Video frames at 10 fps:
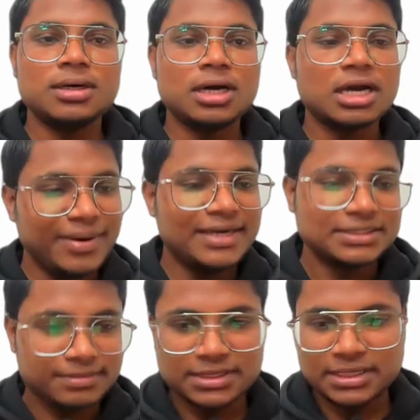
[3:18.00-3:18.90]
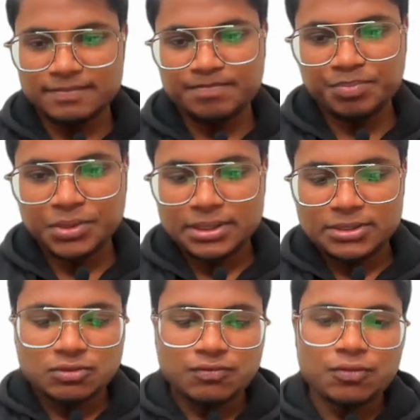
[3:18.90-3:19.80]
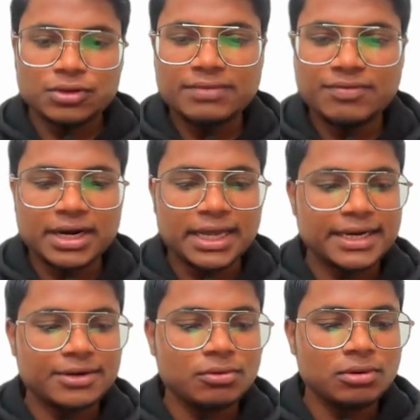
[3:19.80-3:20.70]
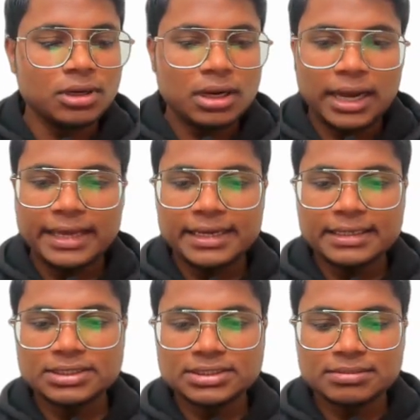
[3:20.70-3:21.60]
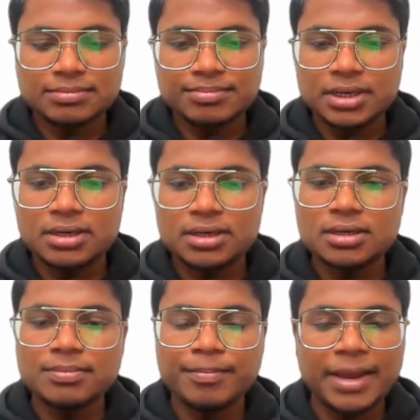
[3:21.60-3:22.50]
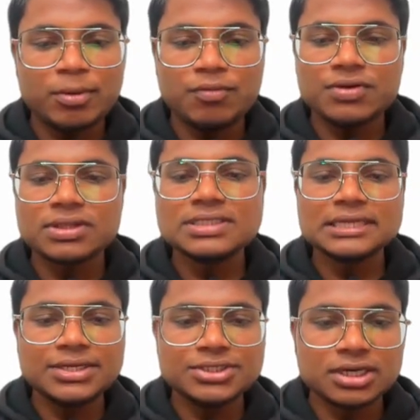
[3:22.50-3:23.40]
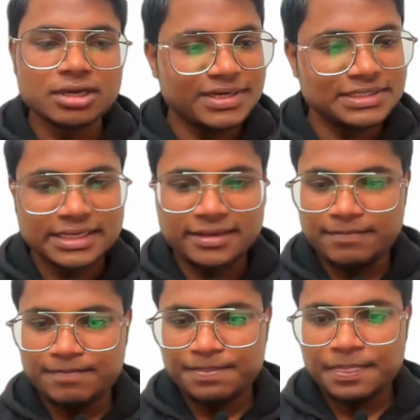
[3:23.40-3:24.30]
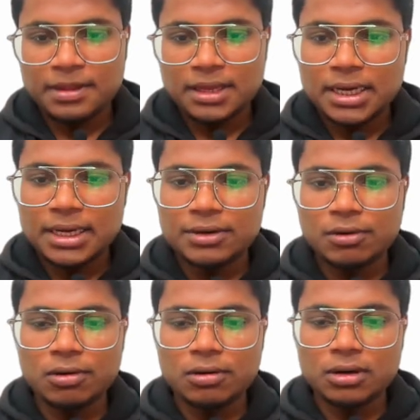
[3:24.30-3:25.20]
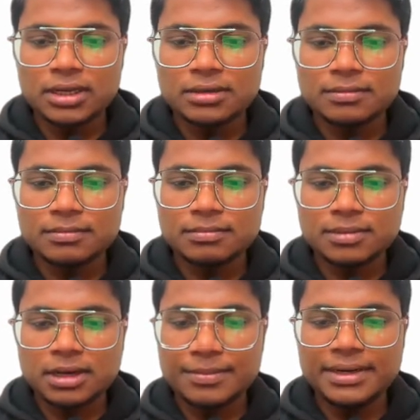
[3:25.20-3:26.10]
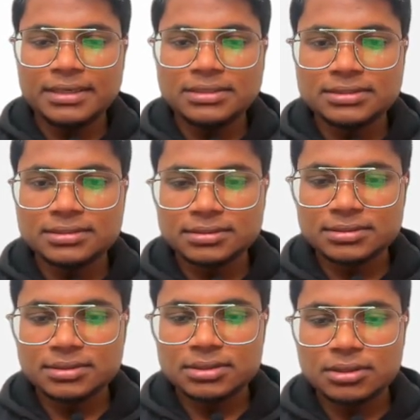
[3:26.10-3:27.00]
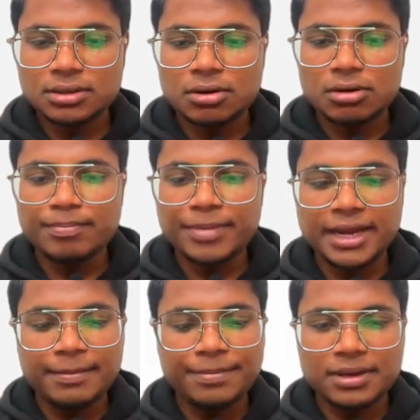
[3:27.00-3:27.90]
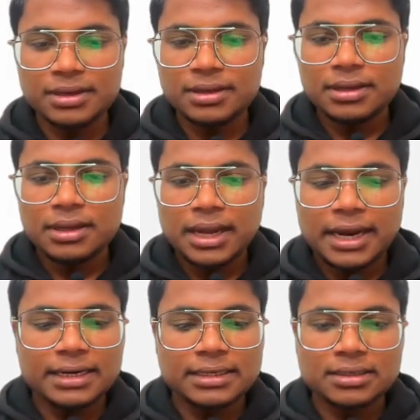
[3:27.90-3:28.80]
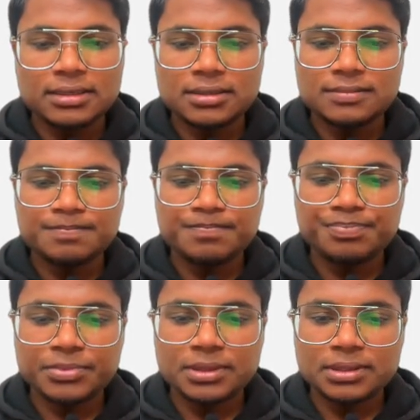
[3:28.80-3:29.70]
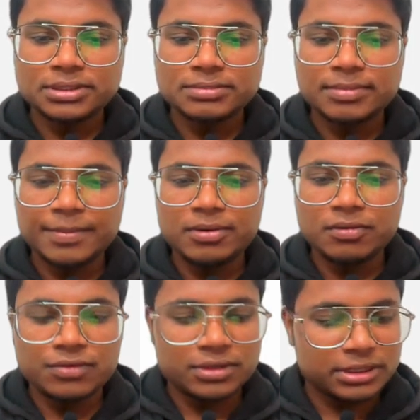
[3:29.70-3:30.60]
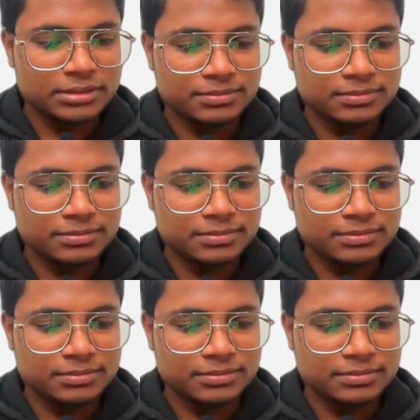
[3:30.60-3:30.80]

comments basically. So for that, what I can do, I can just map over this initial comments array, and or like comments dot map, and just mapping over it,